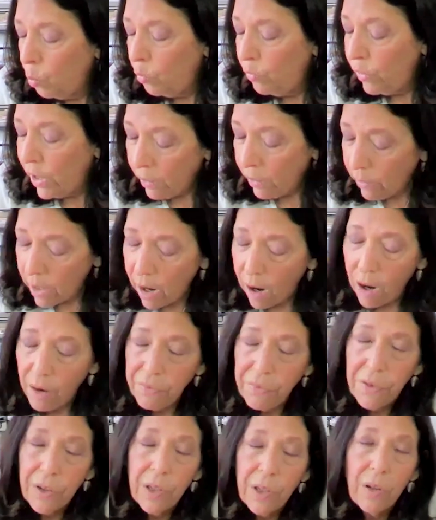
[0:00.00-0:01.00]
Very
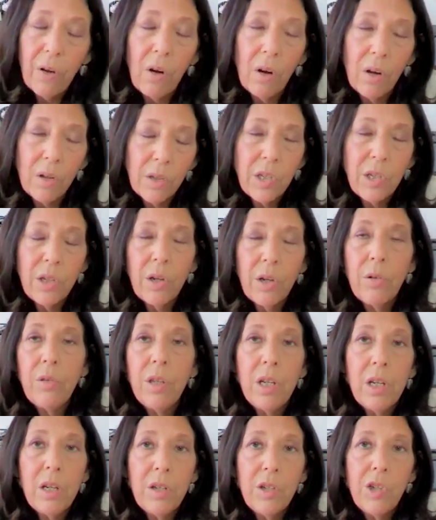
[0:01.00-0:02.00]
often, also,
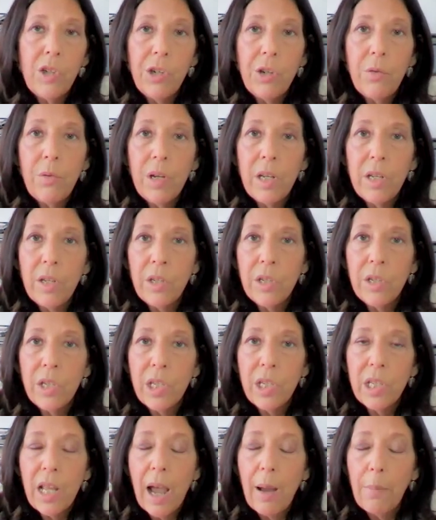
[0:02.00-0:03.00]
the issue
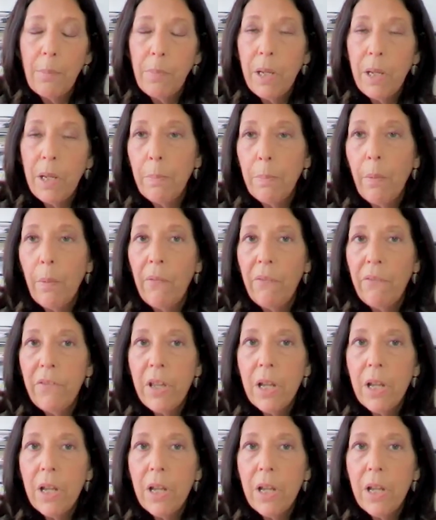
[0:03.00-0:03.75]
is that people